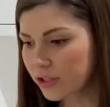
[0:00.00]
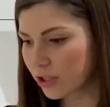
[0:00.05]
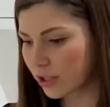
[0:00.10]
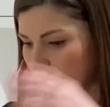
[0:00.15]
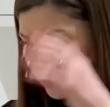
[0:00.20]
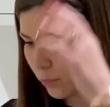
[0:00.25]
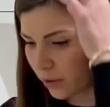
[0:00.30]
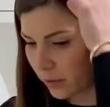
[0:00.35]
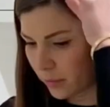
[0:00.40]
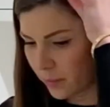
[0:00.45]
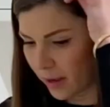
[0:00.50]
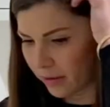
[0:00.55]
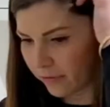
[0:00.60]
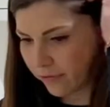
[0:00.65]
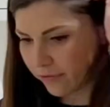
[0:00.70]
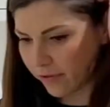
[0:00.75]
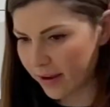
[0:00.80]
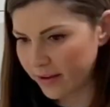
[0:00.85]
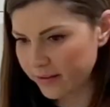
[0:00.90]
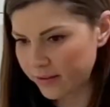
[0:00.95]
One of my
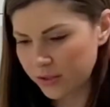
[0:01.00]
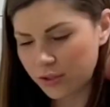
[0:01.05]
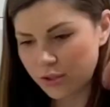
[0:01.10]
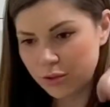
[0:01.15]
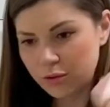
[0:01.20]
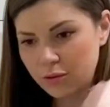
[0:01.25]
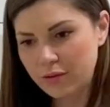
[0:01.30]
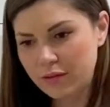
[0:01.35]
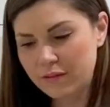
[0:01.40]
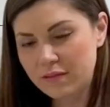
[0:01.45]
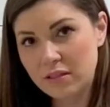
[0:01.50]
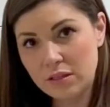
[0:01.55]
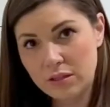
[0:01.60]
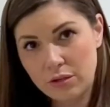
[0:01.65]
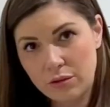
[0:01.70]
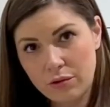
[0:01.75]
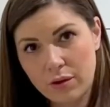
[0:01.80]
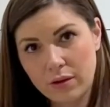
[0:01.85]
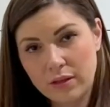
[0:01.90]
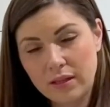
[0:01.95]
friends who lives in New
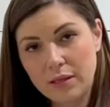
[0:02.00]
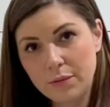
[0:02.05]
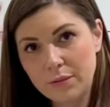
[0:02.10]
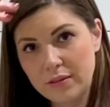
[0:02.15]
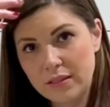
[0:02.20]
York, he was